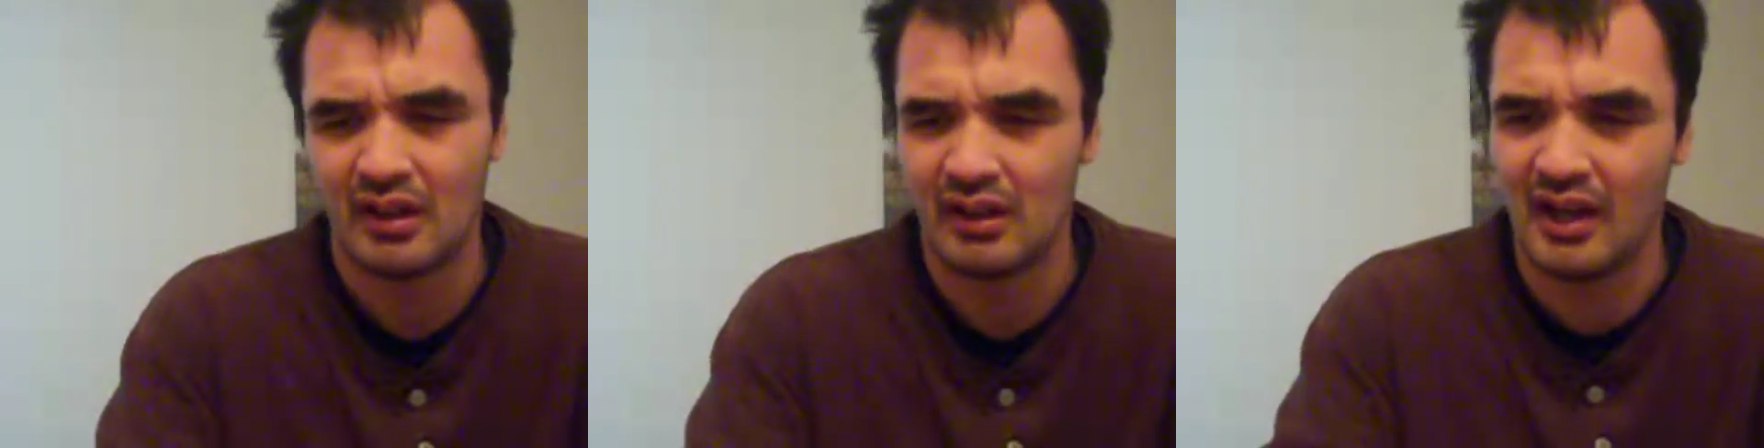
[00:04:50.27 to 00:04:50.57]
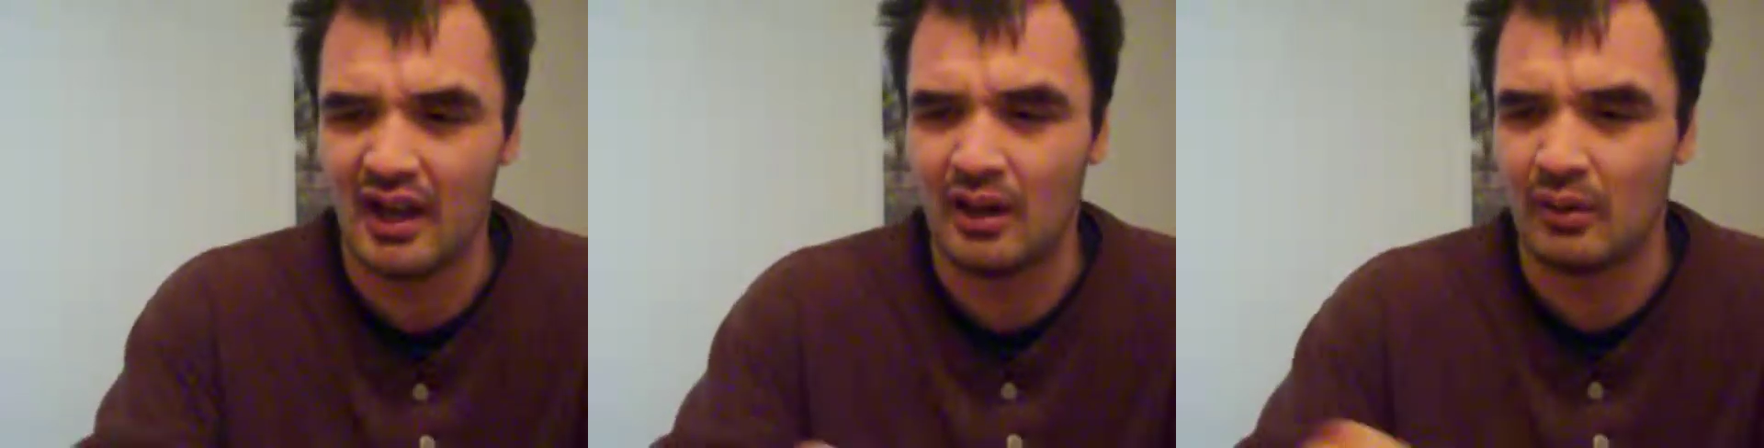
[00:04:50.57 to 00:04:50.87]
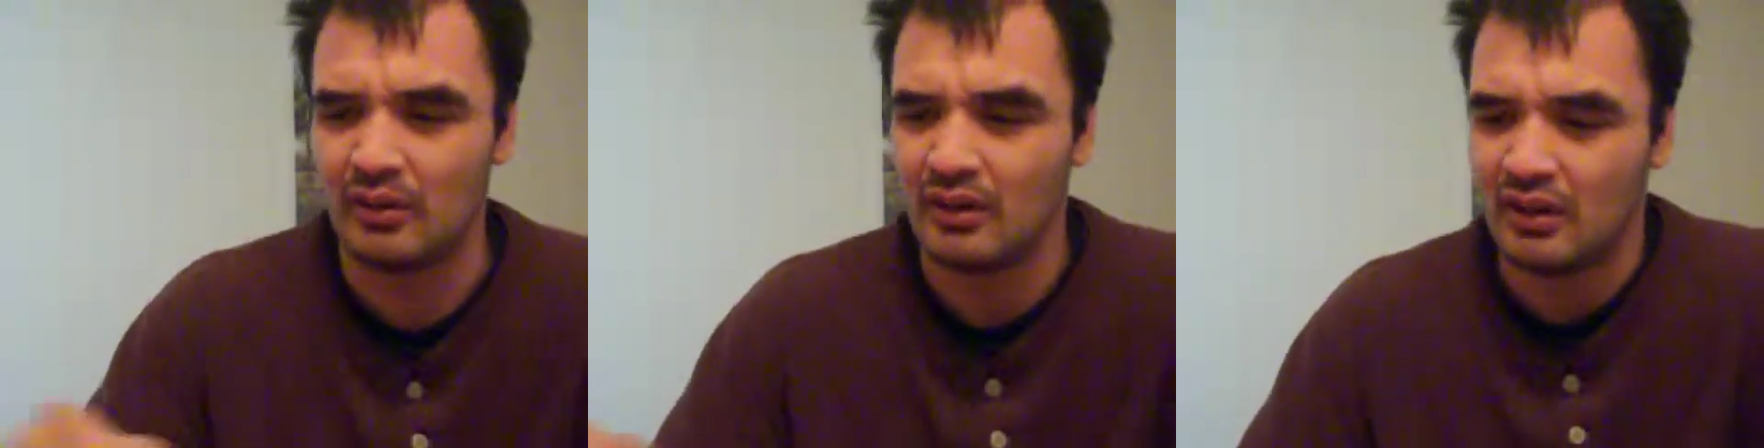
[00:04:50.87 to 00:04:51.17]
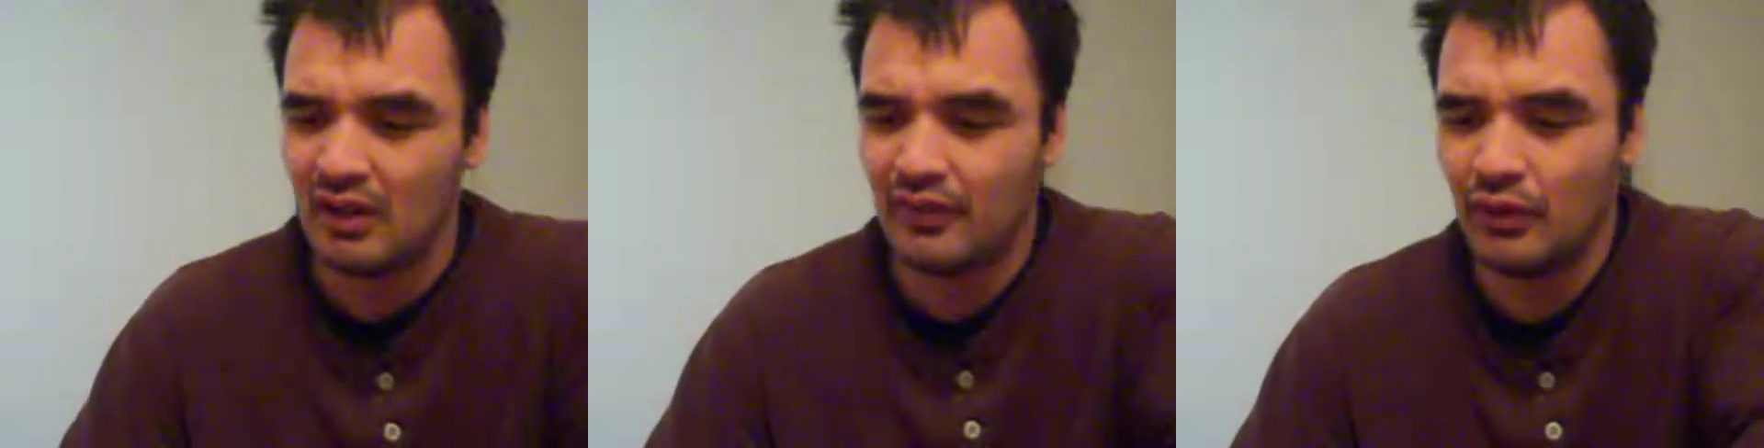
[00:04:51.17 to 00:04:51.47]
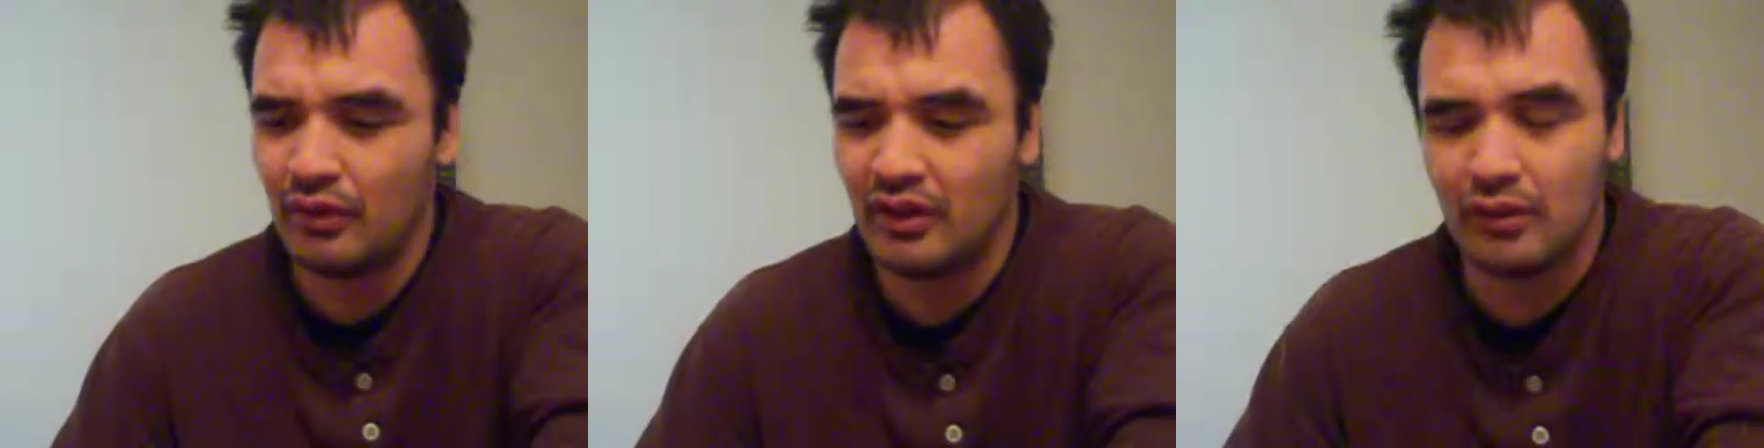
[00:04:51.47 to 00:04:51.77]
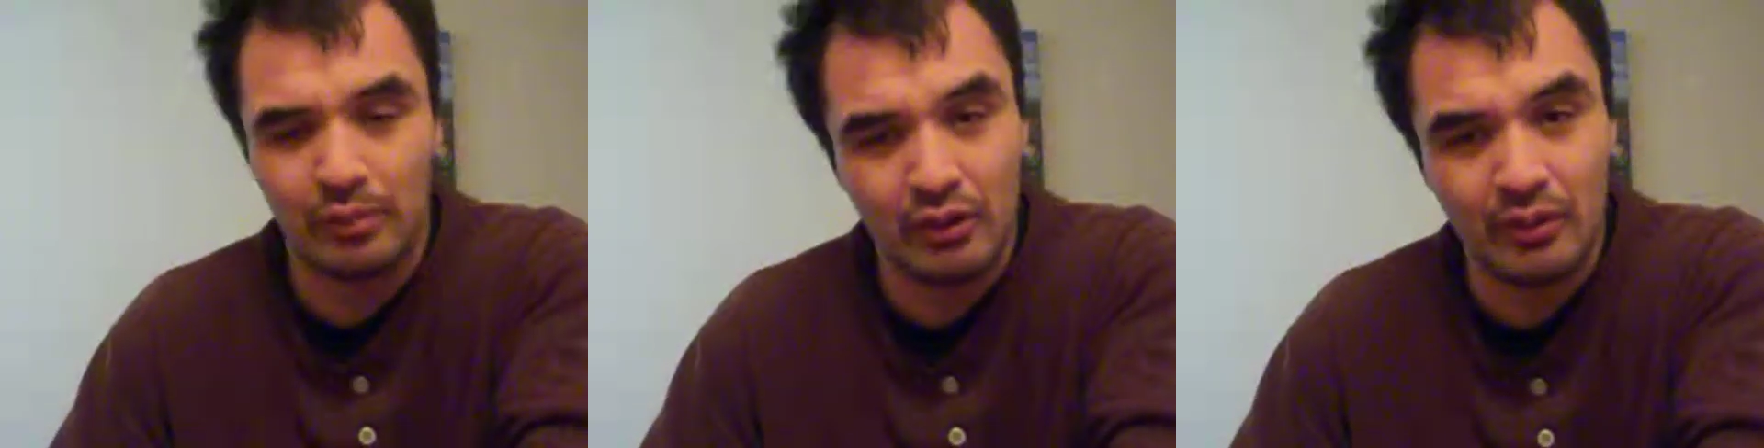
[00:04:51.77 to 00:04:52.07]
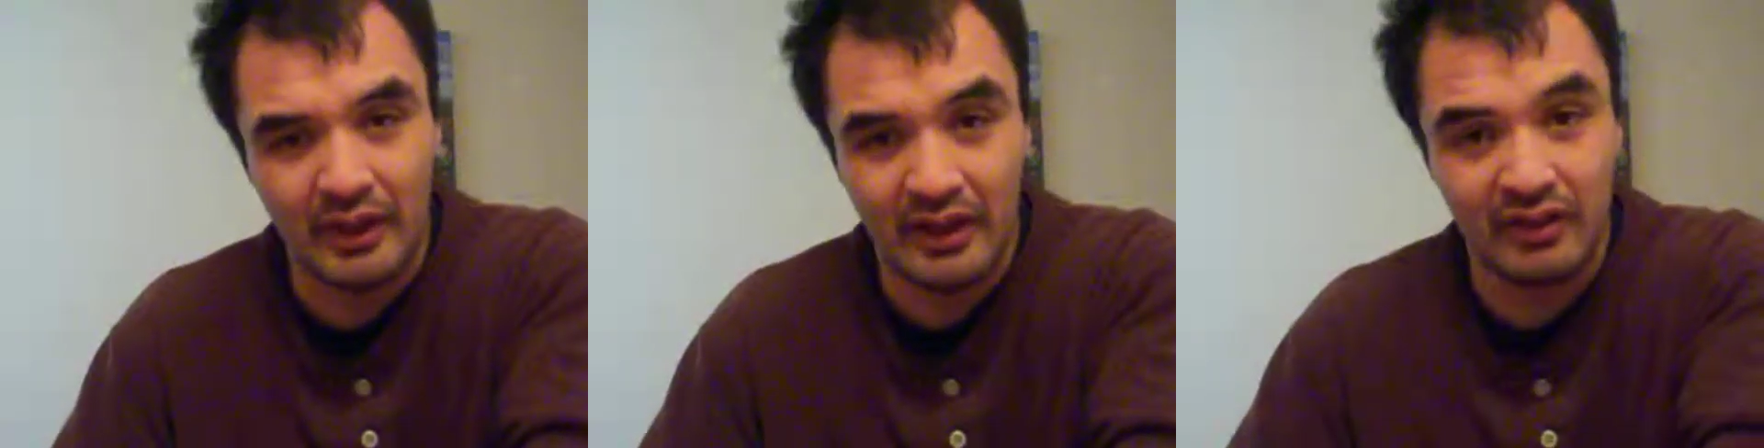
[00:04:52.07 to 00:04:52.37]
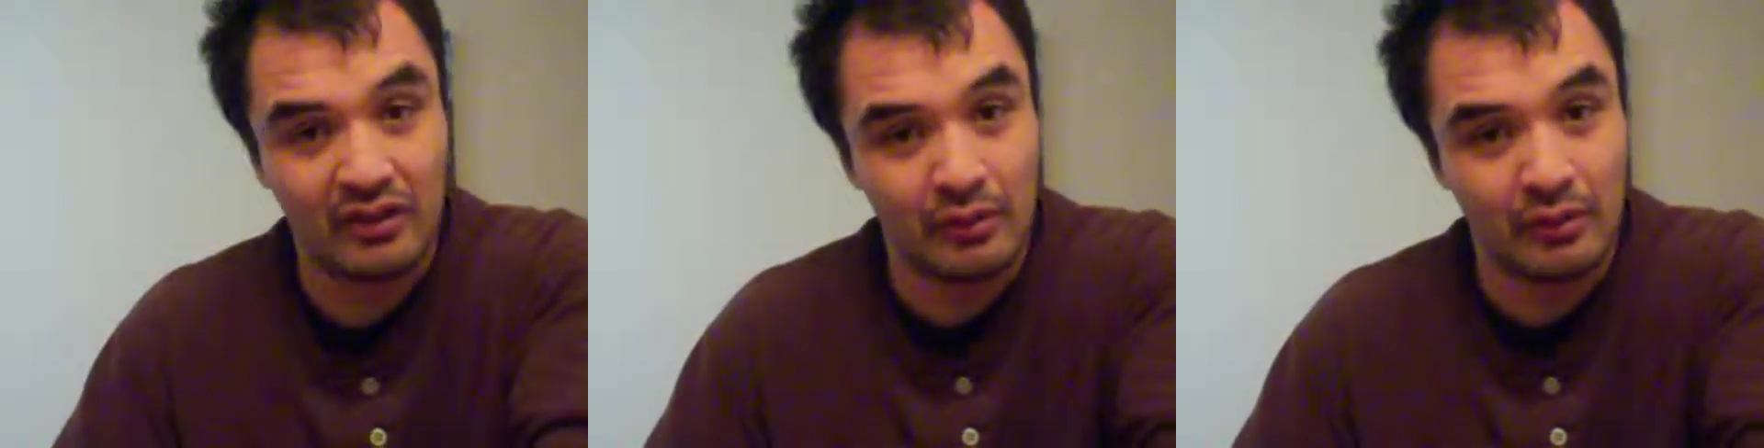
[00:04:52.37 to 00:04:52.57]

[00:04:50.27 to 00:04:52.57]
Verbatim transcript: Now, if you did the Blu-rays,